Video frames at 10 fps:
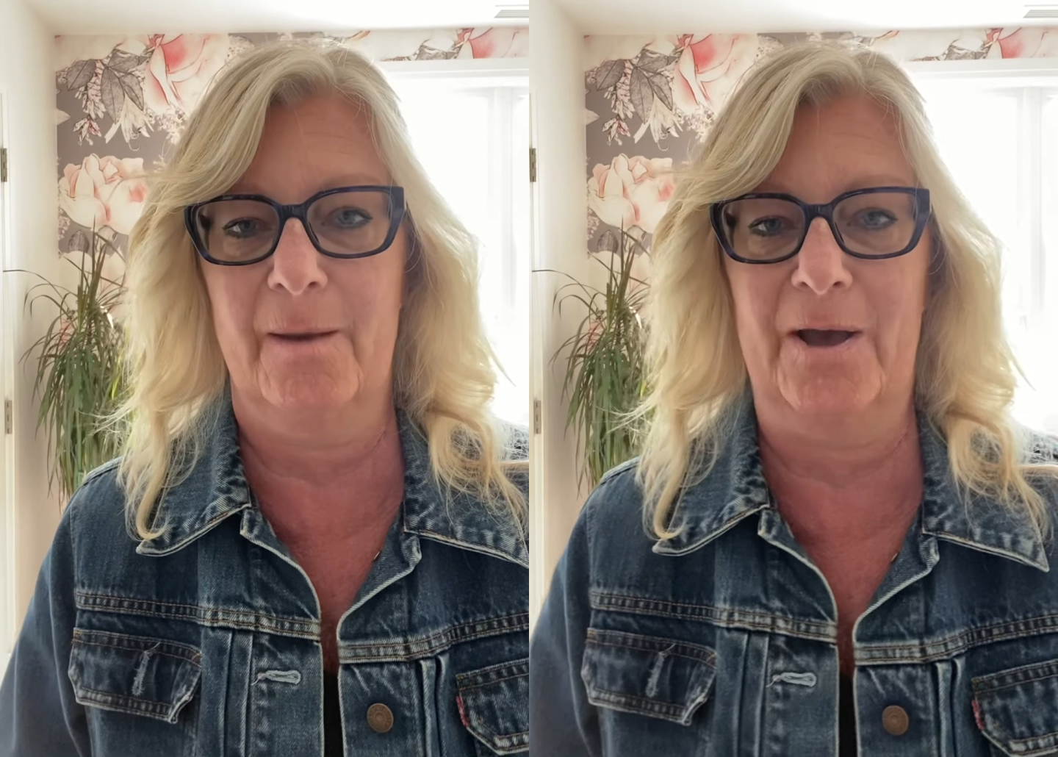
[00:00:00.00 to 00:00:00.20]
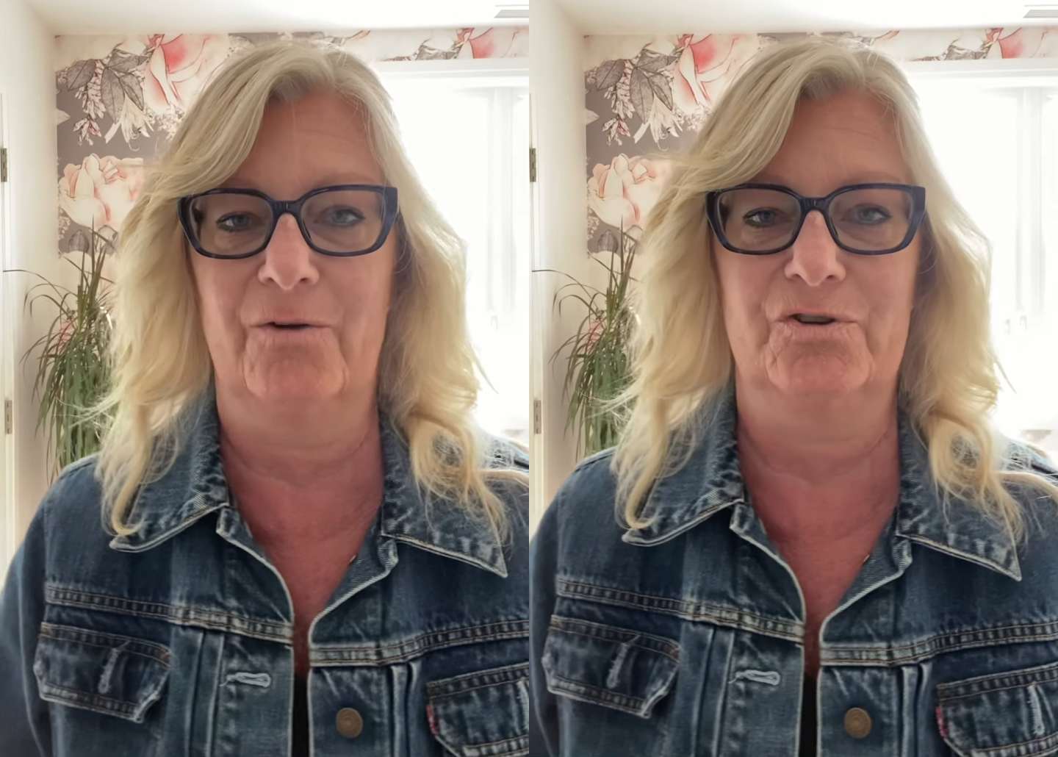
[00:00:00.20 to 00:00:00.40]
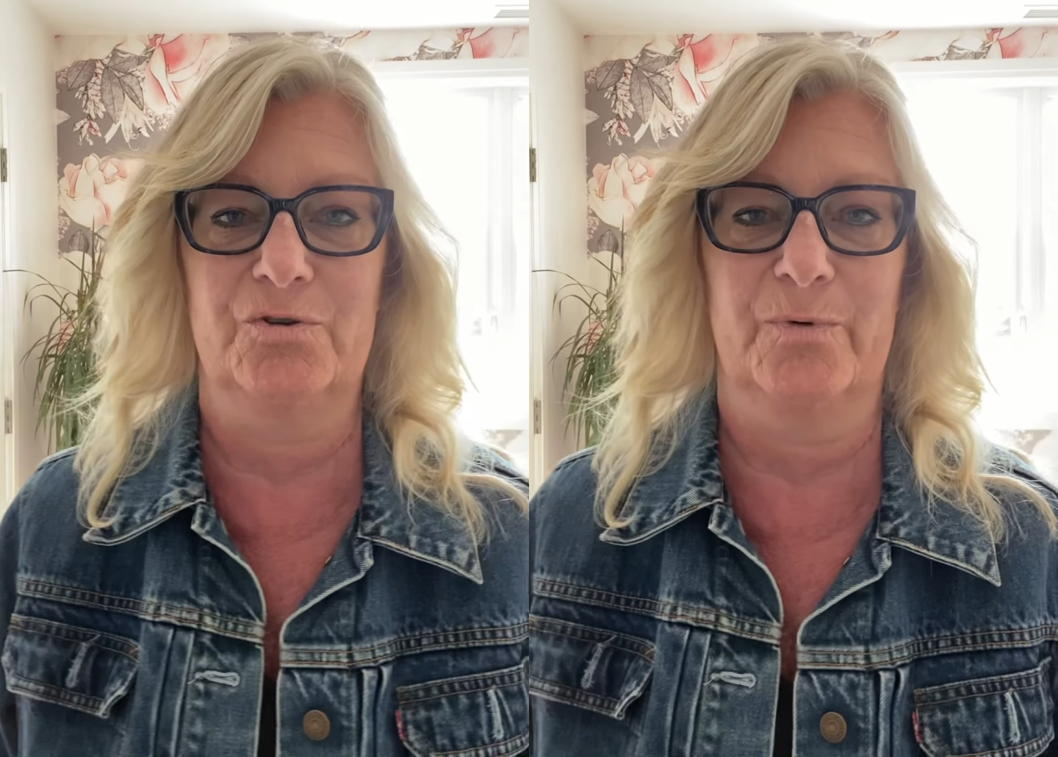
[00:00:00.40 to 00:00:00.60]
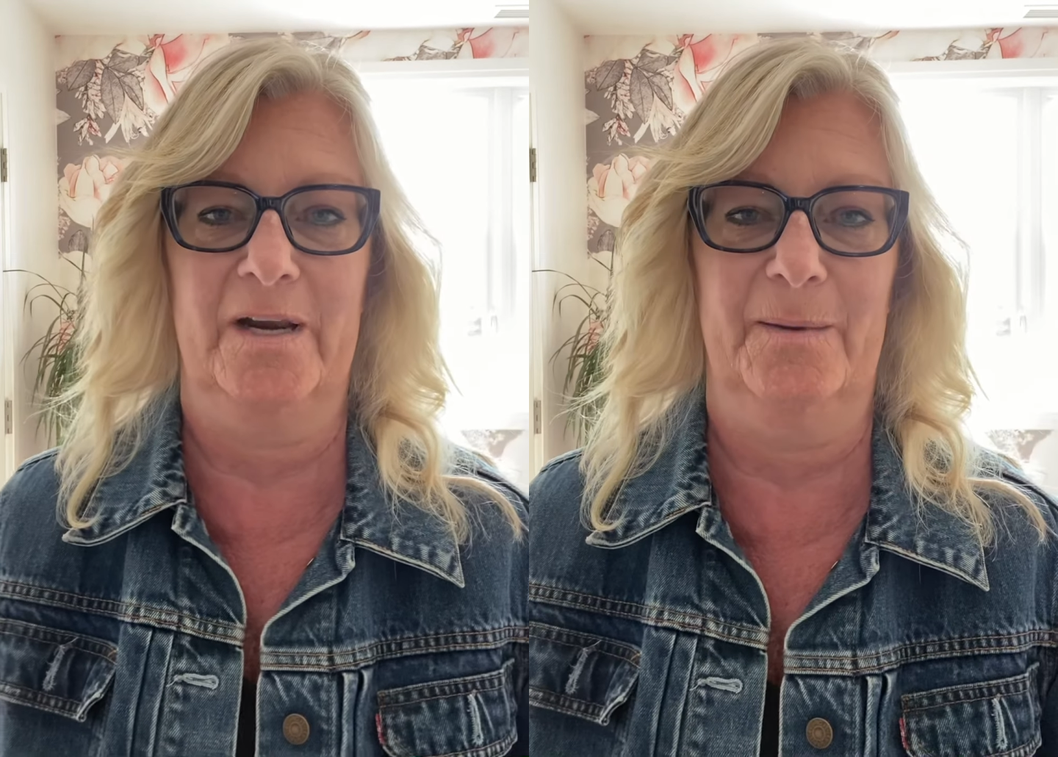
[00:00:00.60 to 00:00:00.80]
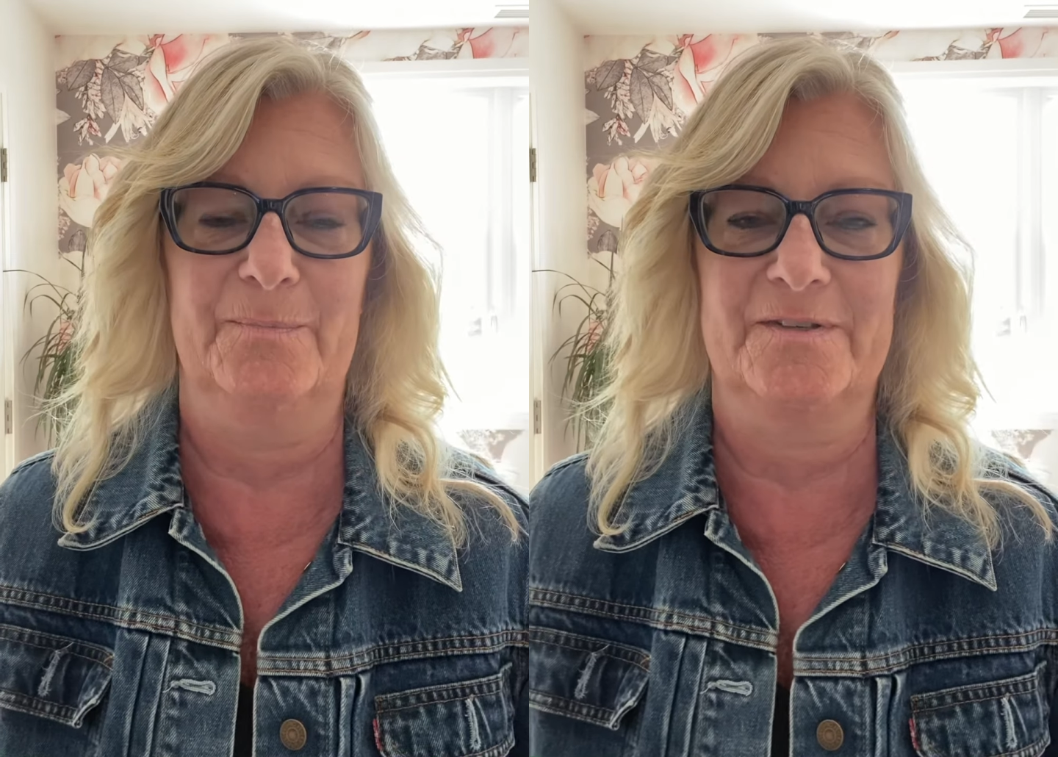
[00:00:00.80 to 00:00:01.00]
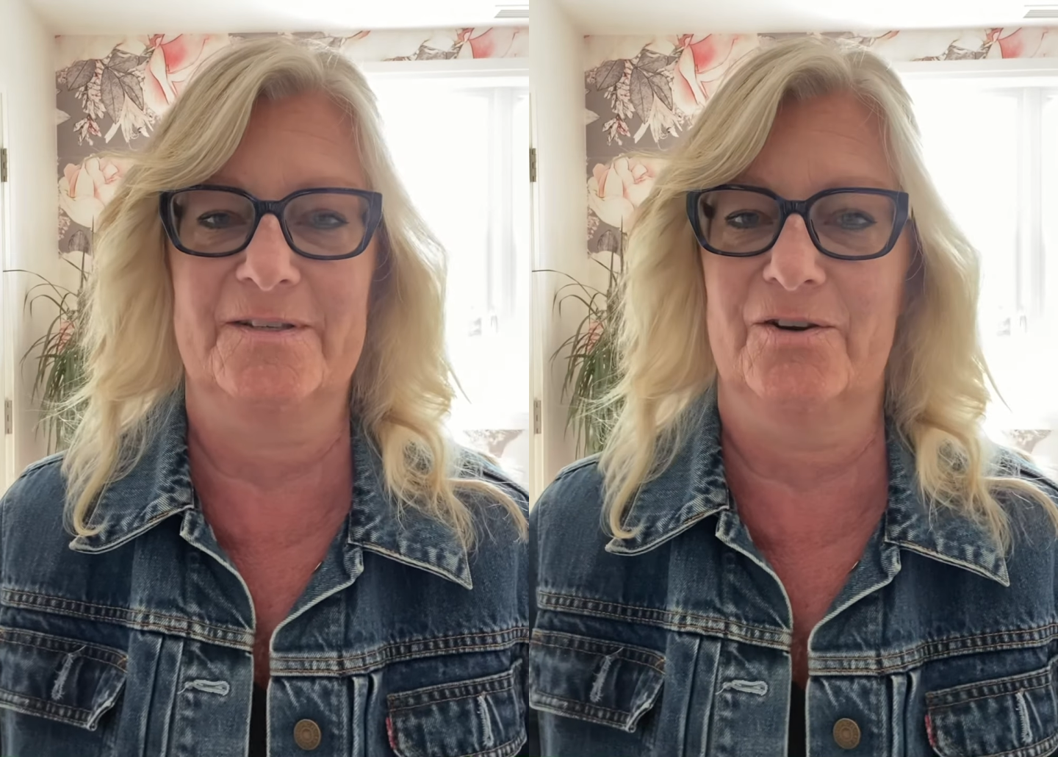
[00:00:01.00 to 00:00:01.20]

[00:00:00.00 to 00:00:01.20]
about dreams,